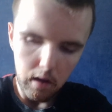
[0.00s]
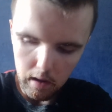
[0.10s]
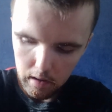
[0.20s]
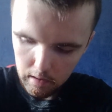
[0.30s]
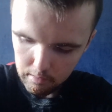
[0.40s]

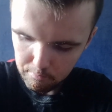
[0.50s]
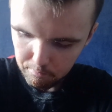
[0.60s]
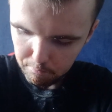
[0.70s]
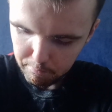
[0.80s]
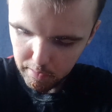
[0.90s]
I
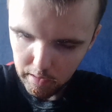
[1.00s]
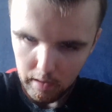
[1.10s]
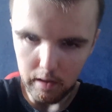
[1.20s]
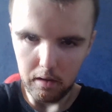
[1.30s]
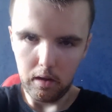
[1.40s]

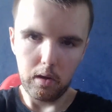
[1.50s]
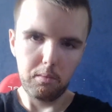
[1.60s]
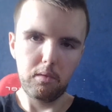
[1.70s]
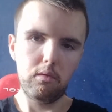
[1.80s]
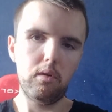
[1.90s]

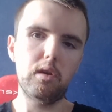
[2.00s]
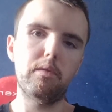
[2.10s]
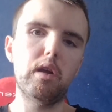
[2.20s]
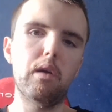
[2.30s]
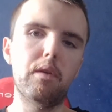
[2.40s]
hope you enjoyed the
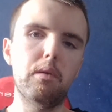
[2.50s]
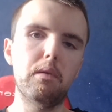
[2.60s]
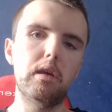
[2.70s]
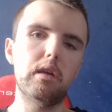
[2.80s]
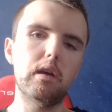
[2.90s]
video
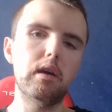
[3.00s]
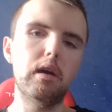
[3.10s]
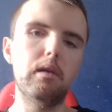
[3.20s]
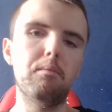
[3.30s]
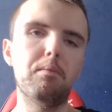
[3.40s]
anyway.
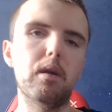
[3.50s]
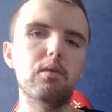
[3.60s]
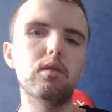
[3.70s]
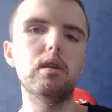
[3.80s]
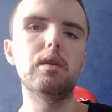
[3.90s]

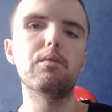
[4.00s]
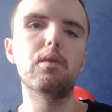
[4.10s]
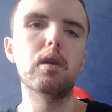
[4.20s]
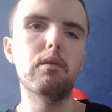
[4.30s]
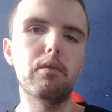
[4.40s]
I'll see you
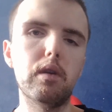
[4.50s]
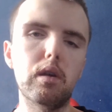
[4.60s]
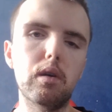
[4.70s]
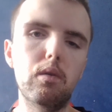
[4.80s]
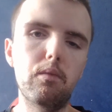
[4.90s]
for another
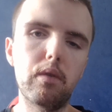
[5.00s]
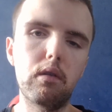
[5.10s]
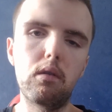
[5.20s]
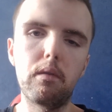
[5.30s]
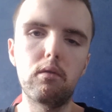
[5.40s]
video
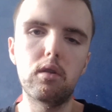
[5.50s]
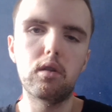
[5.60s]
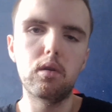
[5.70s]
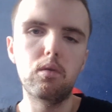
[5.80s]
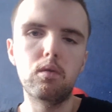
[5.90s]
very, very
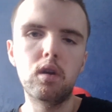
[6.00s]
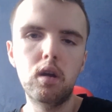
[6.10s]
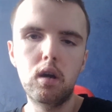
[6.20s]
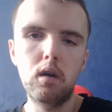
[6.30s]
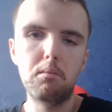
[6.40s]
soon.
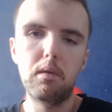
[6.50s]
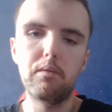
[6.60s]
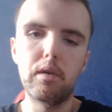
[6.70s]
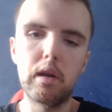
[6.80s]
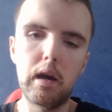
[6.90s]

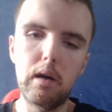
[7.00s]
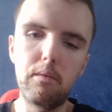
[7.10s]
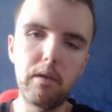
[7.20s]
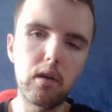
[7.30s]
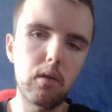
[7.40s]
But for
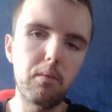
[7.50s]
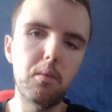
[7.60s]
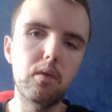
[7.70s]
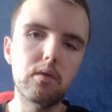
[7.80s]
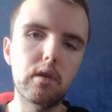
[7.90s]
now, thank you
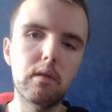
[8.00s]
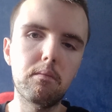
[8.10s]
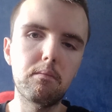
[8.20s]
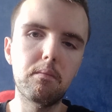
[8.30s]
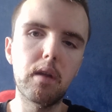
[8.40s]
for
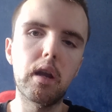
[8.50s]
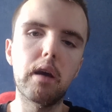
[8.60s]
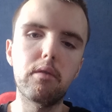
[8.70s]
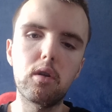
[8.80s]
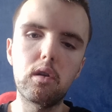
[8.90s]
watching,
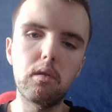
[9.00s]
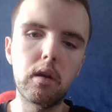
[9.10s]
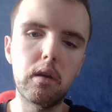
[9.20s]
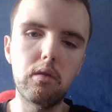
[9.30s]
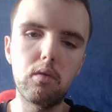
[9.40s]

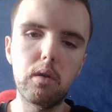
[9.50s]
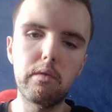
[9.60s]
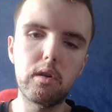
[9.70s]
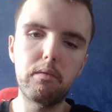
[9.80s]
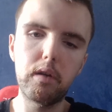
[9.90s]
and enjoy the
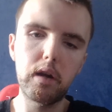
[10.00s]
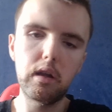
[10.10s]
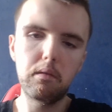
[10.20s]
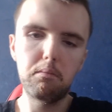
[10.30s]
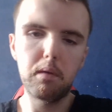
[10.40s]
rest of your
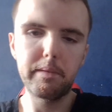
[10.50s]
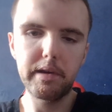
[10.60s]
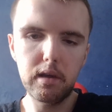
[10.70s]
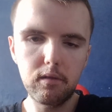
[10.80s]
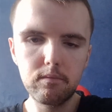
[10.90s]
day.
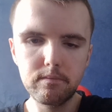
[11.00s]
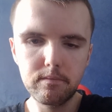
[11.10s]
Bye-bye.